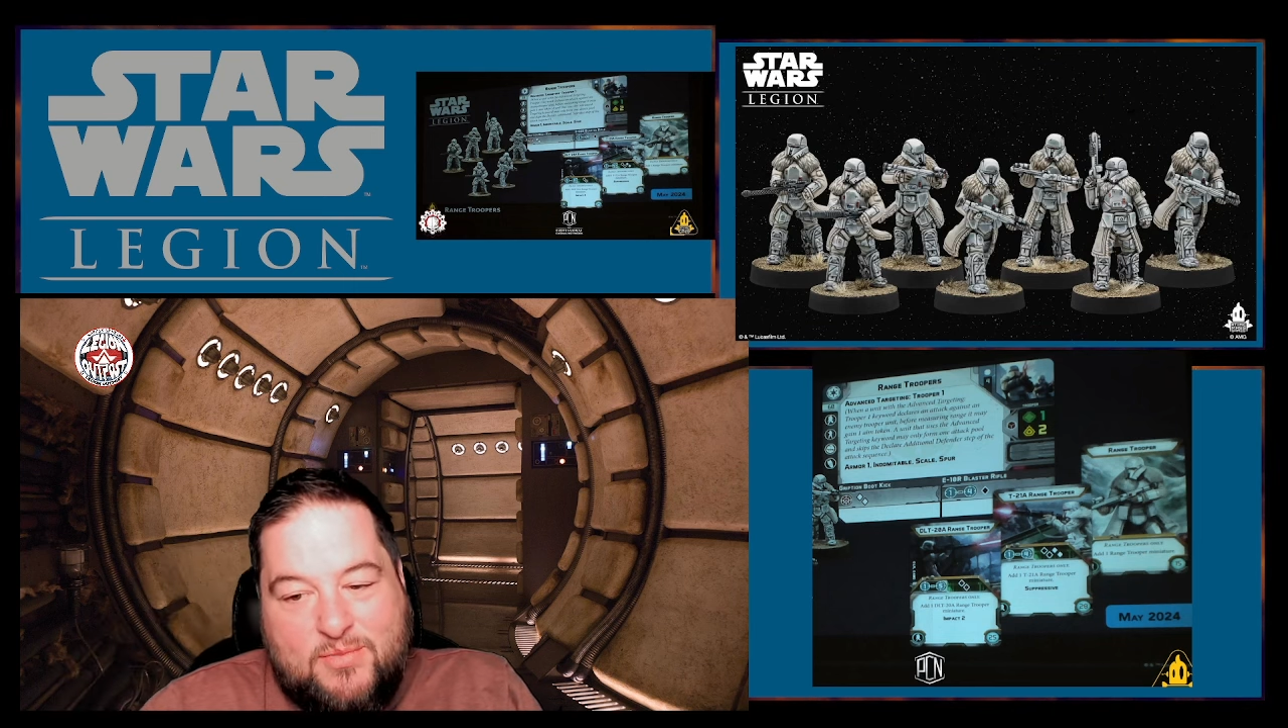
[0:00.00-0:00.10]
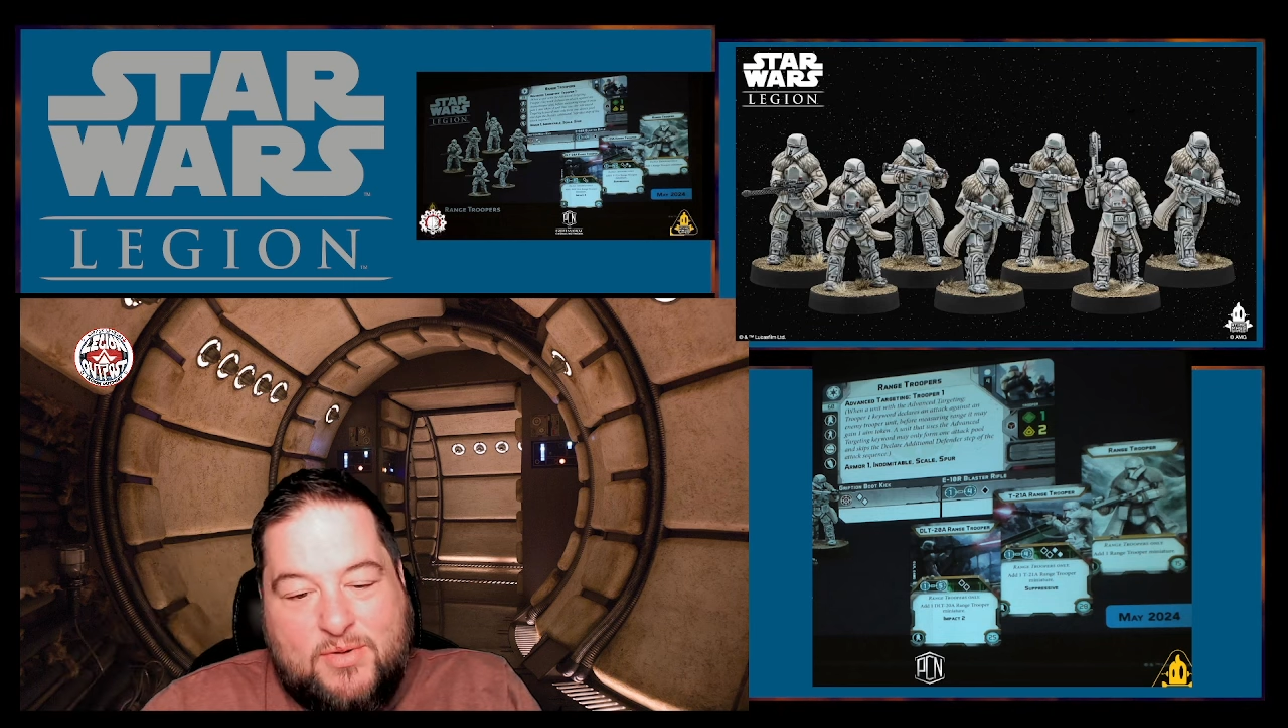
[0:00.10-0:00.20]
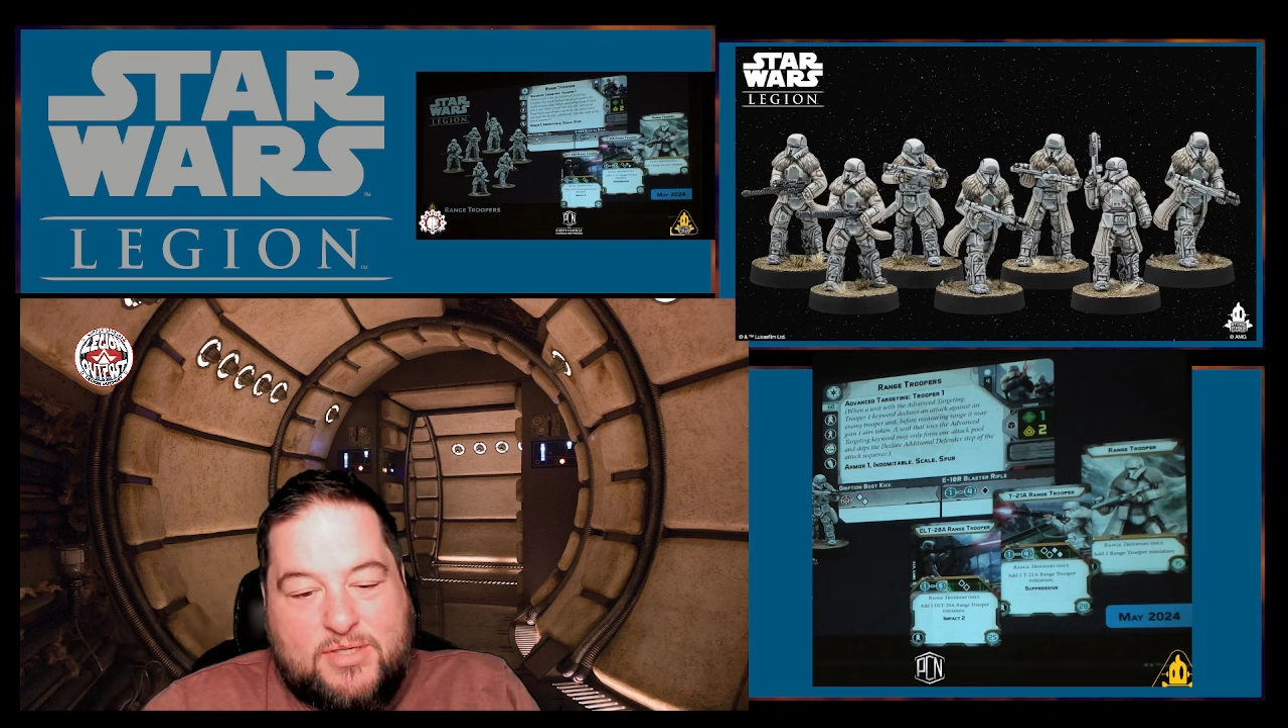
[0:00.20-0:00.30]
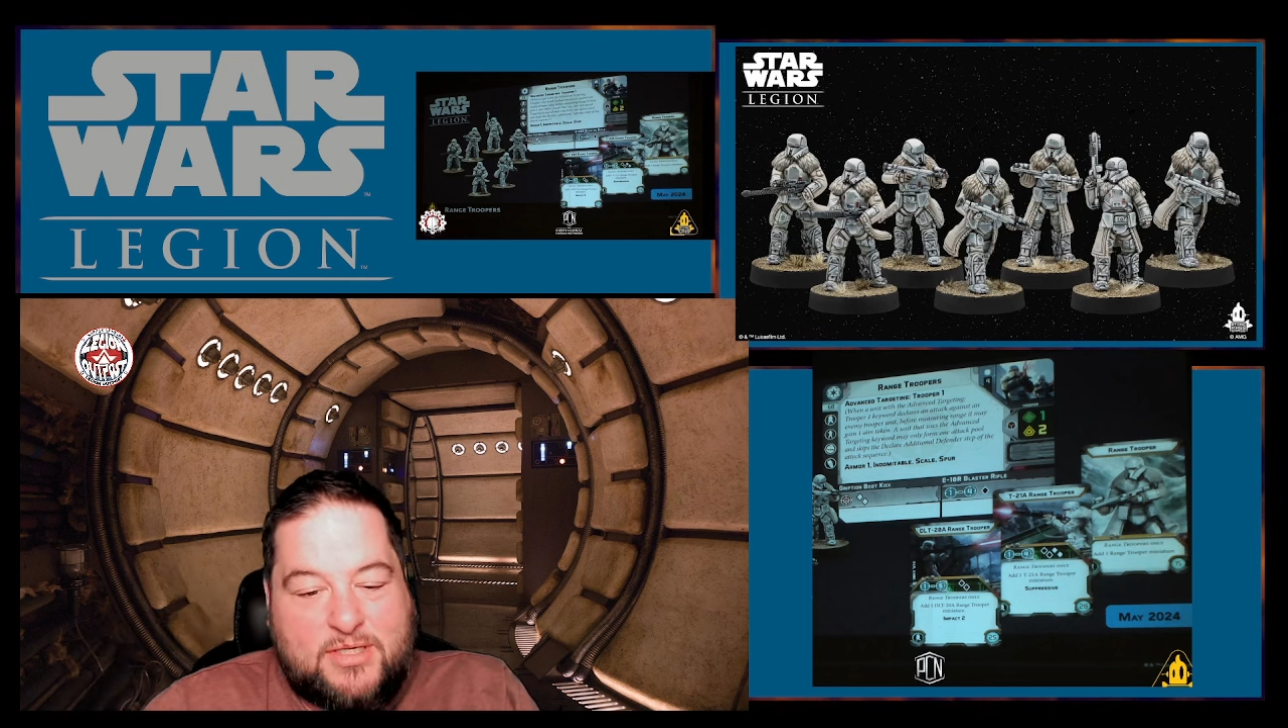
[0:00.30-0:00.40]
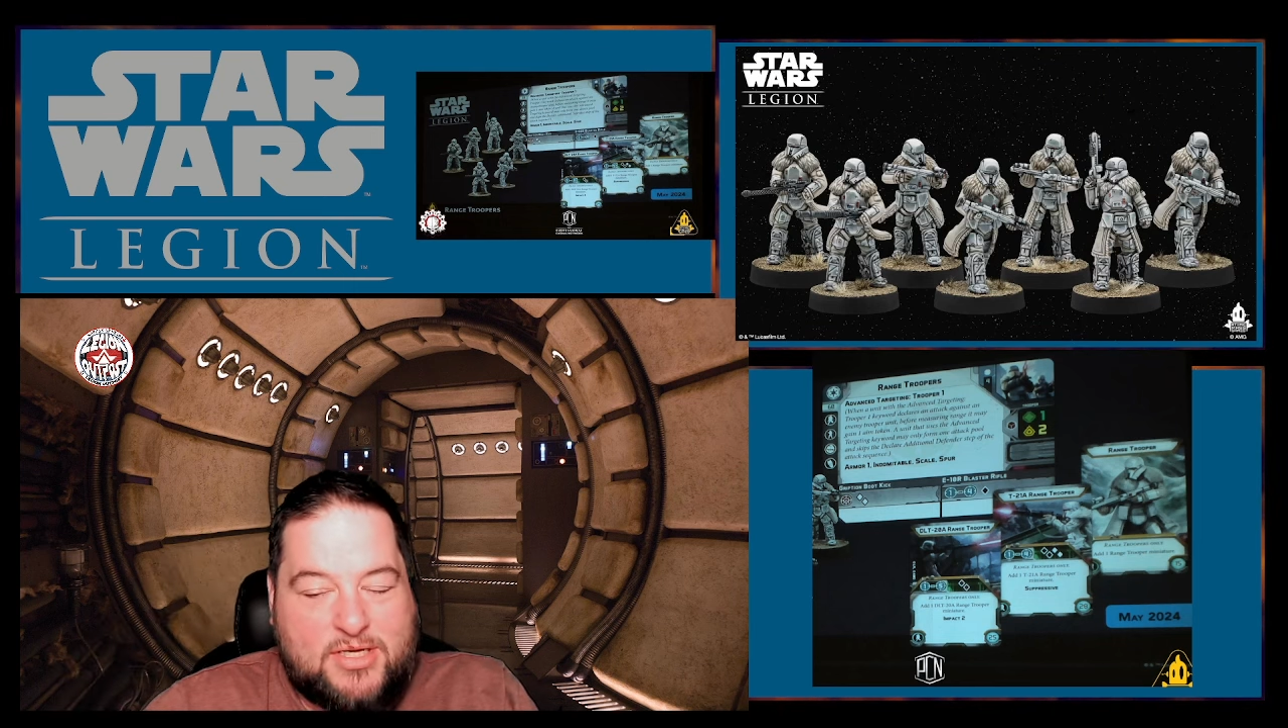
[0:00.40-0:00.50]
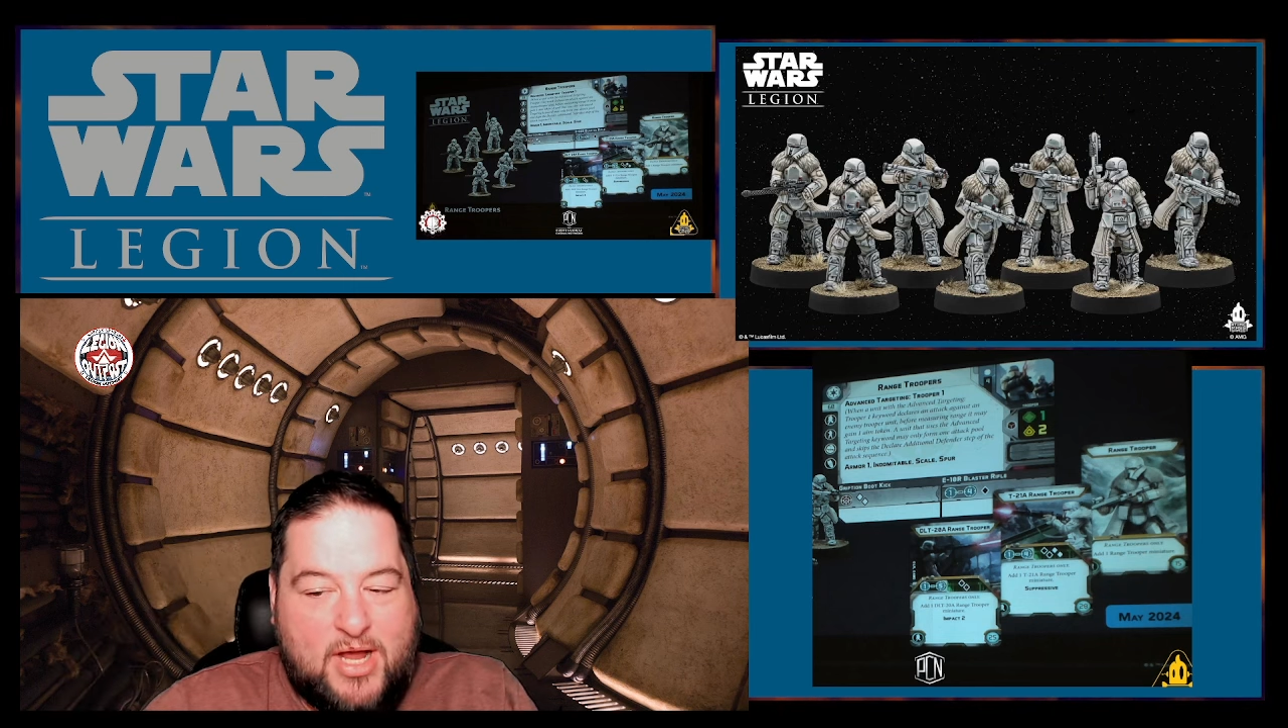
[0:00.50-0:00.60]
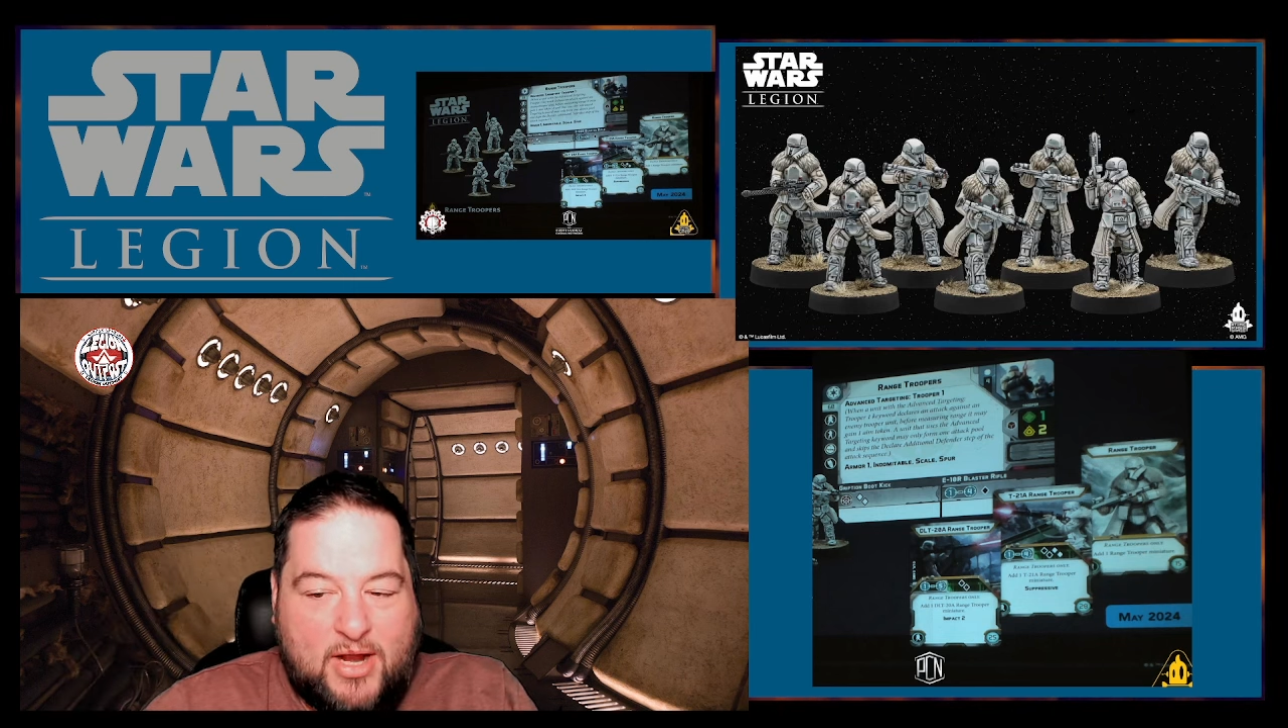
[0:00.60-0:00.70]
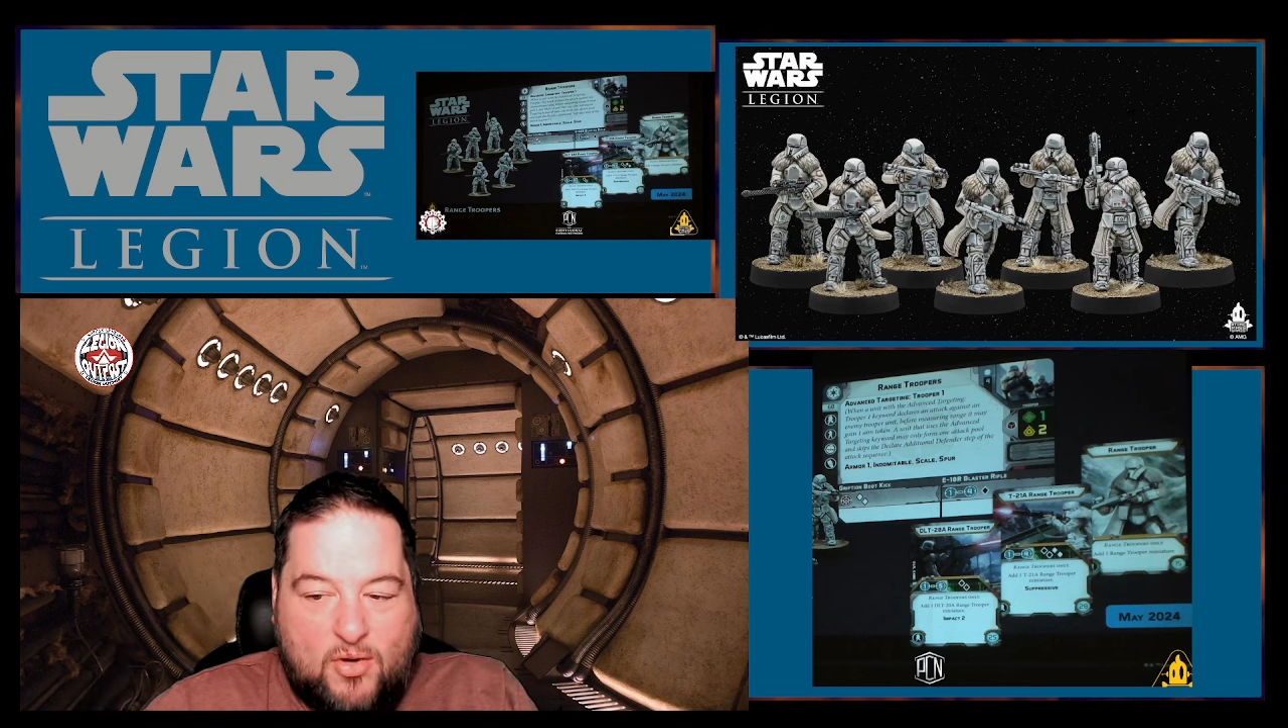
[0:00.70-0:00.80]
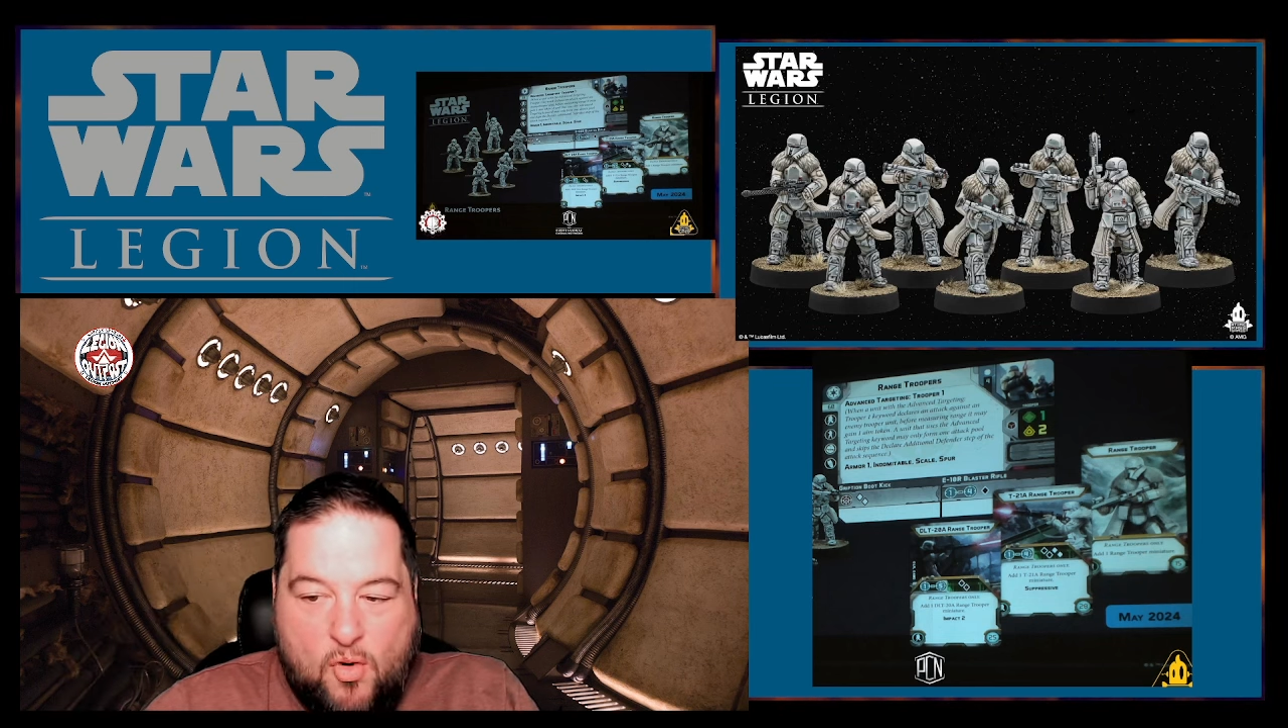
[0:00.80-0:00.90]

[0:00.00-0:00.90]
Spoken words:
which is not